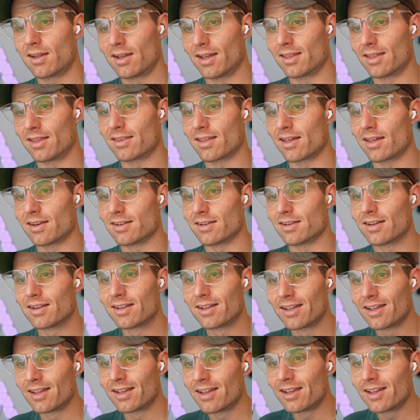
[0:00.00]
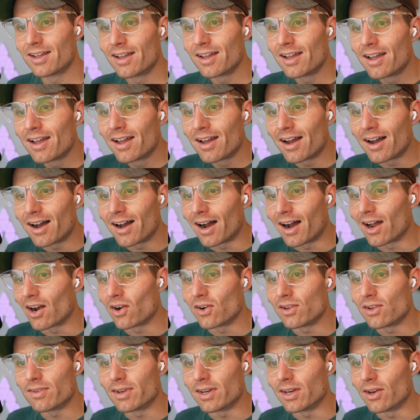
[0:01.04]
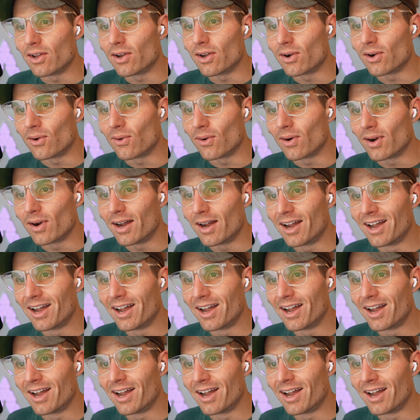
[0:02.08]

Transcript: and then I don't even know